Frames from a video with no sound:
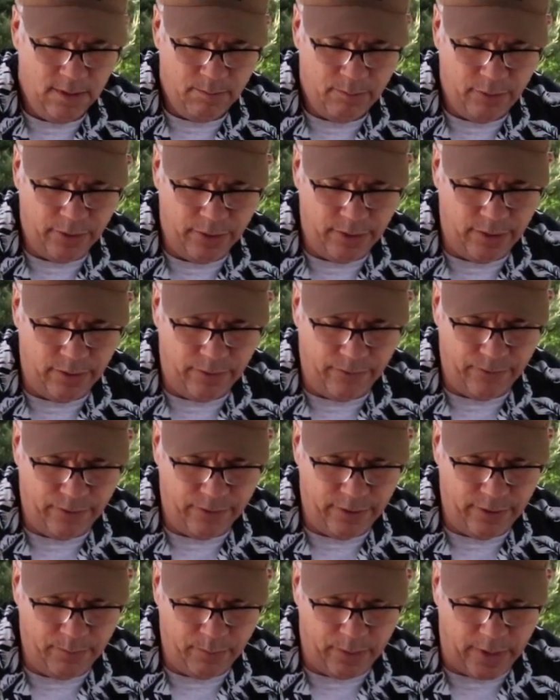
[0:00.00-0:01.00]
put it
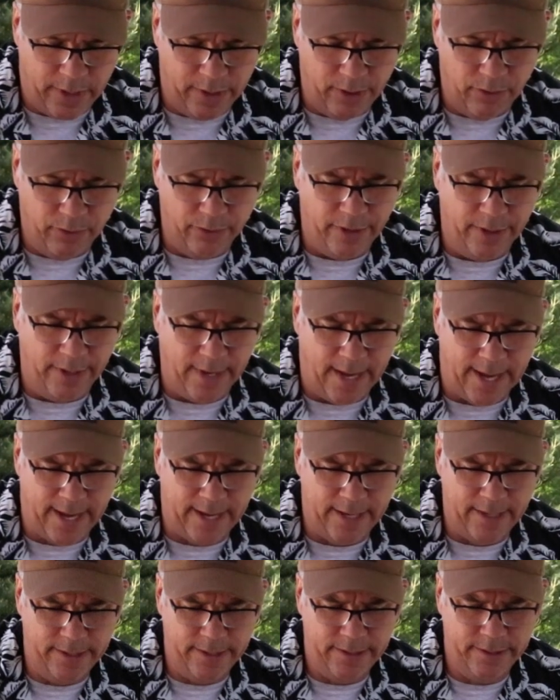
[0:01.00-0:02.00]
over where I know the
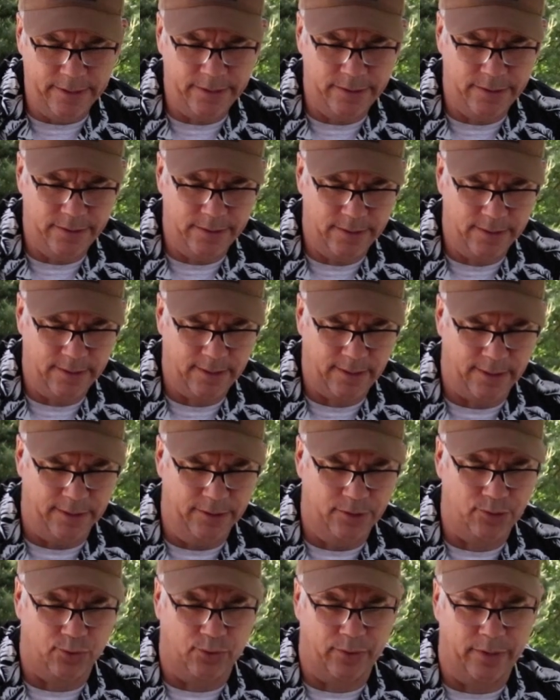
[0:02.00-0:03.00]
dot is. I
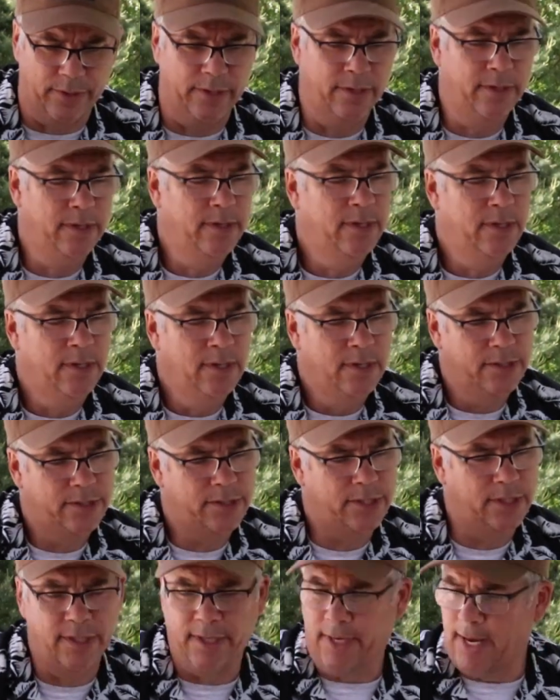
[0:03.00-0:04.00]
can sort of
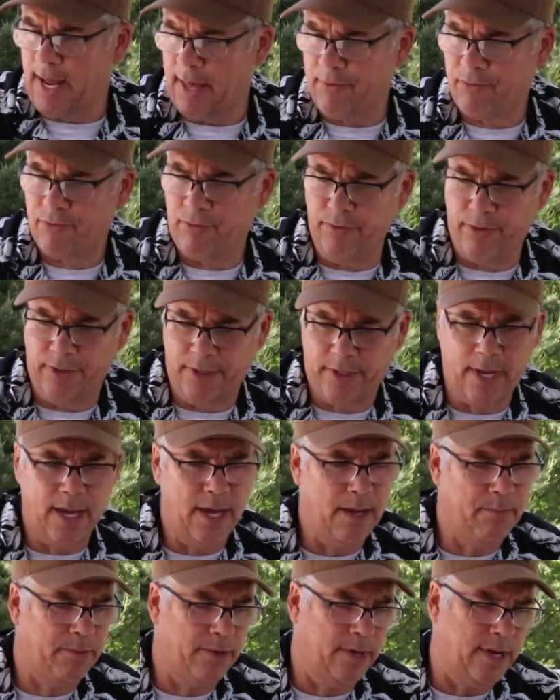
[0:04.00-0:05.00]
see the dot through the
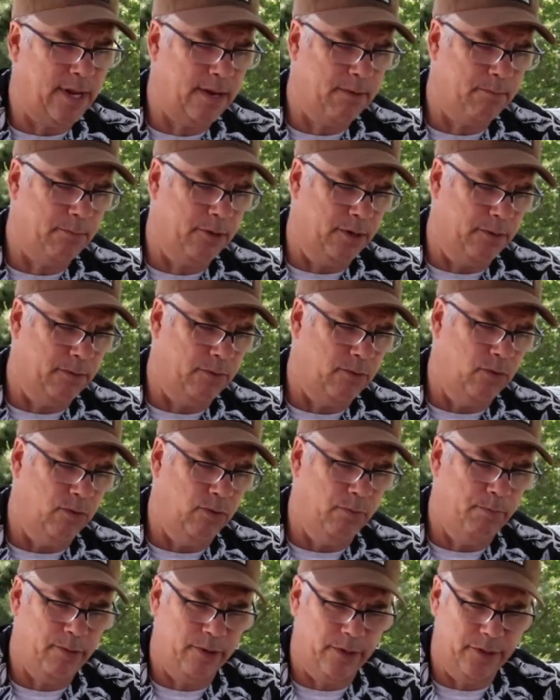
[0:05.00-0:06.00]
tape. Now I'm going to
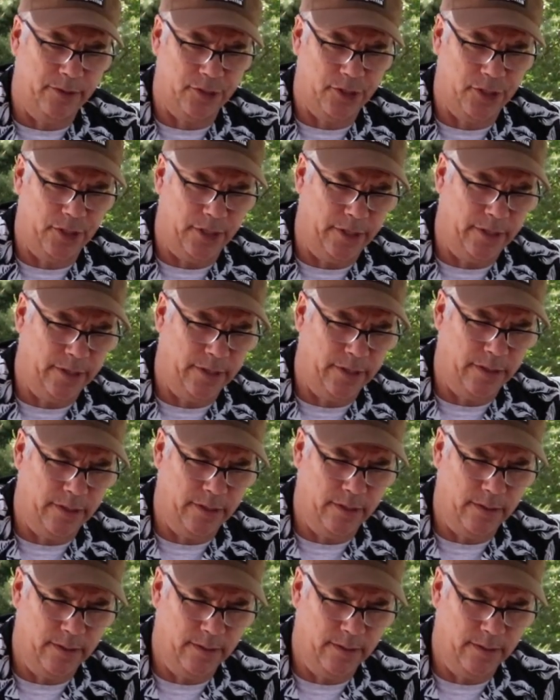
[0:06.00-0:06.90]
hole punch here